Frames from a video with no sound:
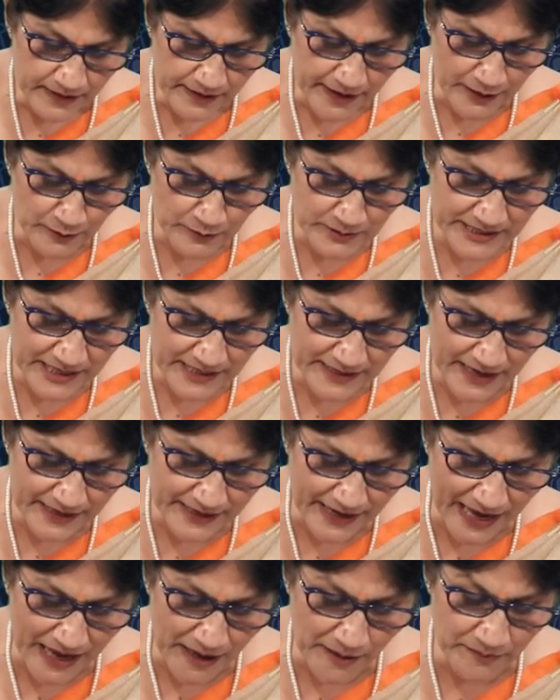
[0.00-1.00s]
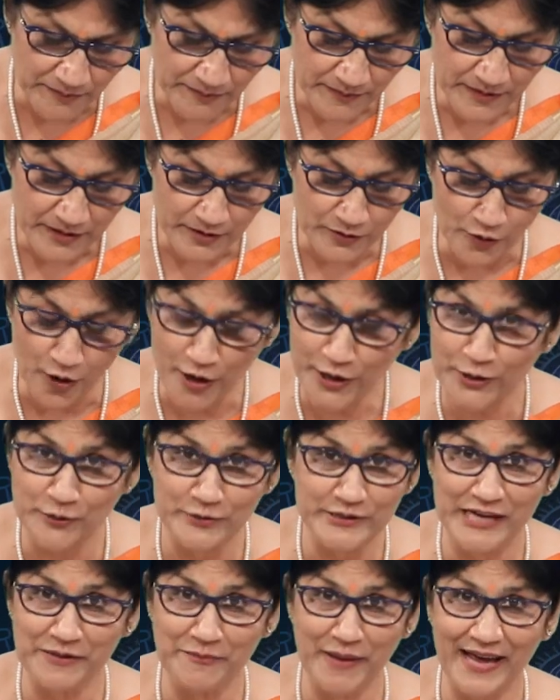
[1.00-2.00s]
Can you see that I am not
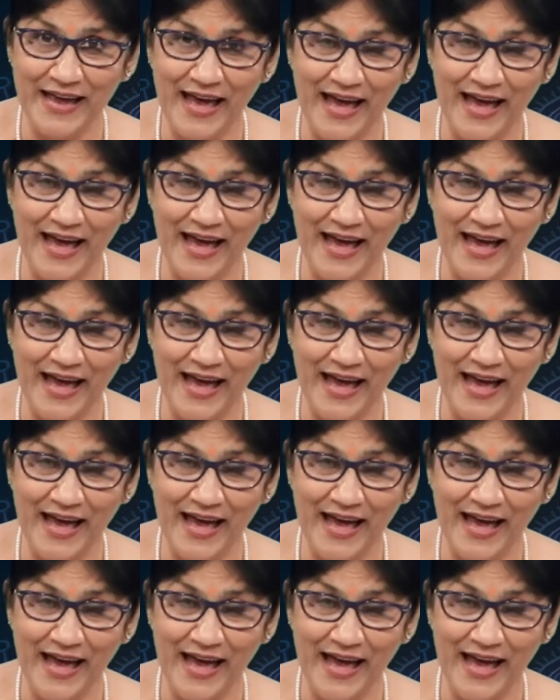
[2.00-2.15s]
using my